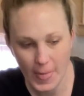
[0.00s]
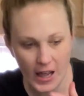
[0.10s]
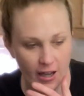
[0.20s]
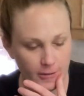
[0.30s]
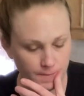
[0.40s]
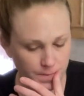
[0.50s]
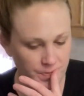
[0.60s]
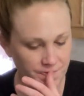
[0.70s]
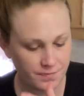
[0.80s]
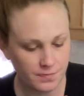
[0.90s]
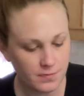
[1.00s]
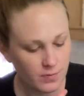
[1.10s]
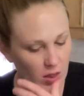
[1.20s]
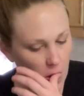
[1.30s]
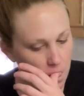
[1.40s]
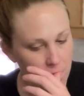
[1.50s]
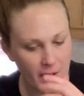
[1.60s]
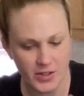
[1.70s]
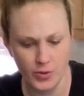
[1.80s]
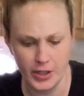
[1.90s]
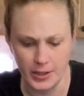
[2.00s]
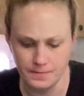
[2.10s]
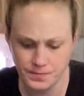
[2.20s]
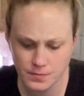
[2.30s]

Yeah, that's really good.